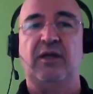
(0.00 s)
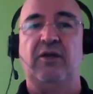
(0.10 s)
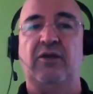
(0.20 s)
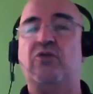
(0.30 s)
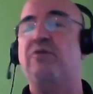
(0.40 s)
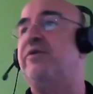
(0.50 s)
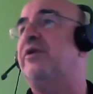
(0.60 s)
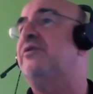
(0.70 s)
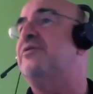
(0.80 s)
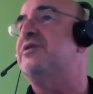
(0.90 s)
The
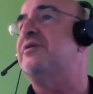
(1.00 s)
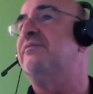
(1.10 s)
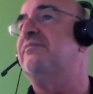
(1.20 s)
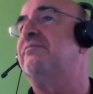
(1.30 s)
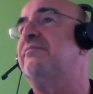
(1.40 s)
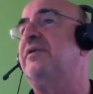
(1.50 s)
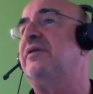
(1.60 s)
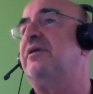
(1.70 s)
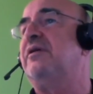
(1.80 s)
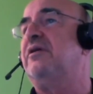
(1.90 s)
converters,
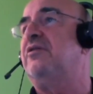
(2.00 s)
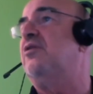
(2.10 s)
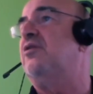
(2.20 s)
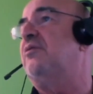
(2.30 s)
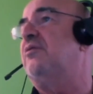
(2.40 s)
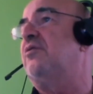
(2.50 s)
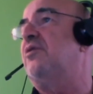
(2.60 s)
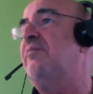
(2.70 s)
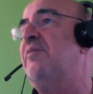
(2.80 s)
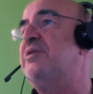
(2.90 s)
the
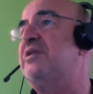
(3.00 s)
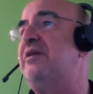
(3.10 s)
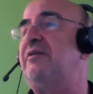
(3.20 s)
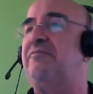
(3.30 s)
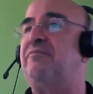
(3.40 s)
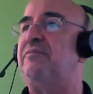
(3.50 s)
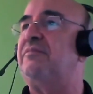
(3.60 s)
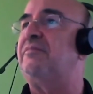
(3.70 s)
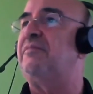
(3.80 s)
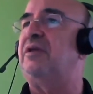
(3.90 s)
MMC,
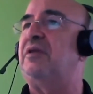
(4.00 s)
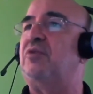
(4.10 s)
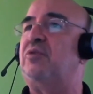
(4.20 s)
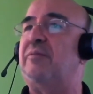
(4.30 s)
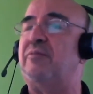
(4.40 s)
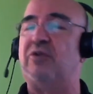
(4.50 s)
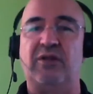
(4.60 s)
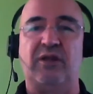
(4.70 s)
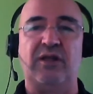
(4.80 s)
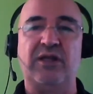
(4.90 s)
modular
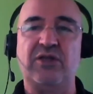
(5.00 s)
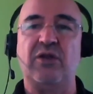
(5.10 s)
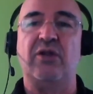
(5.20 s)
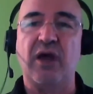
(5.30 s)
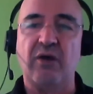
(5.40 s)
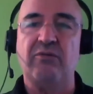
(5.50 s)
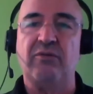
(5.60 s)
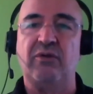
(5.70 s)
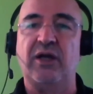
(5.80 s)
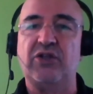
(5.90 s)
model is the
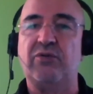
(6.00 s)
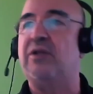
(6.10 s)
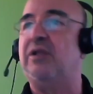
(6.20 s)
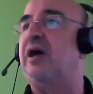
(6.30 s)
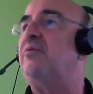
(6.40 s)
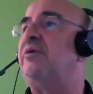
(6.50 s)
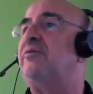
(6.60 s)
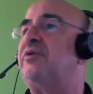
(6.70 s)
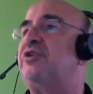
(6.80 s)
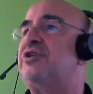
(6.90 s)
actual
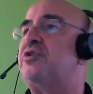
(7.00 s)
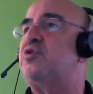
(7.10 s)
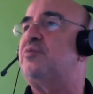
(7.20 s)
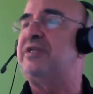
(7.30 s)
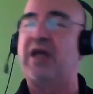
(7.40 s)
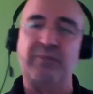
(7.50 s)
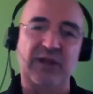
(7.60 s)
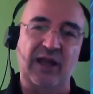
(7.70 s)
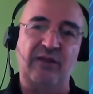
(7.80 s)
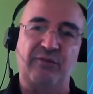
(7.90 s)
which is the Swiss Army
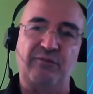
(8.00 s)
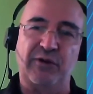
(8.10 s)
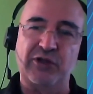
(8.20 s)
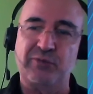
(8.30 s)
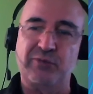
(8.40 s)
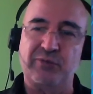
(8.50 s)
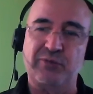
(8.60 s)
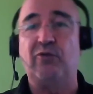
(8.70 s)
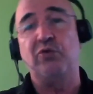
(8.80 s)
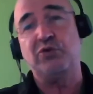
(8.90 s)
knife. In French, we say
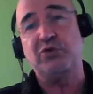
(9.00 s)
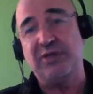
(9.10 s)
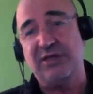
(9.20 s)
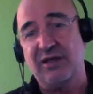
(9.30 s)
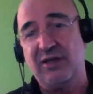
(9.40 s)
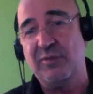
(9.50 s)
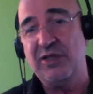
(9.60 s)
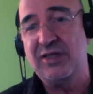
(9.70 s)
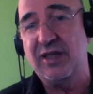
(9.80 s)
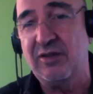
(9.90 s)
couteau suisse. It
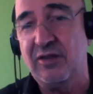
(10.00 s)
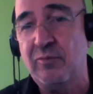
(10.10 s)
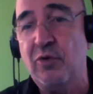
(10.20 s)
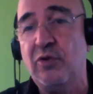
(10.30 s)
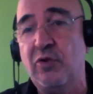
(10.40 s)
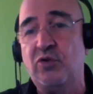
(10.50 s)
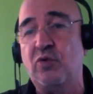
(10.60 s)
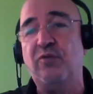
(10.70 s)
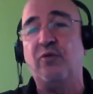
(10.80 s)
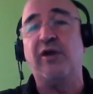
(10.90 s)
means a tool
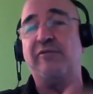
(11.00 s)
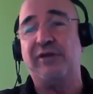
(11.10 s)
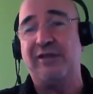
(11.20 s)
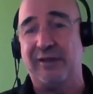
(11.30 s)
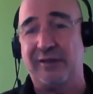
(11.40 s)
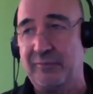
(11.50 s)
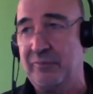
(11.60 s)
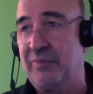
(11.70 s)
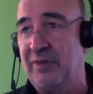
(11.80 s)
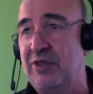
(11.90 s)
for everything.
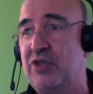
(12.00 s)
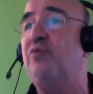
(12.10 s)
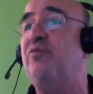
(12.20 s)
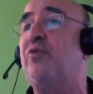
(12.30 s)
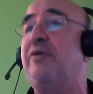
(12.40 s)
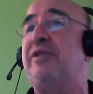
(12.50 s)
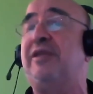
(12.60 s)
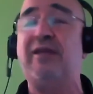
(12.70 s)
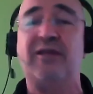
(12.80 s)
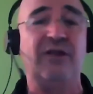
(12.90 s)
This tool for
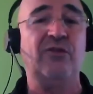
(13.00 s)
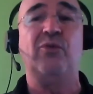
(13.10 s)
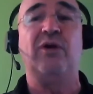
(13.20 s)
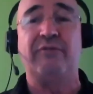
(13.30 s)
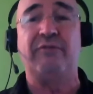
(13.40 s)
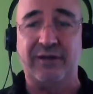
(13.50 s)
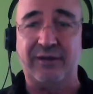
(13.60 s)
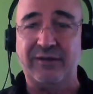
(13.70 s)
everything can do everything.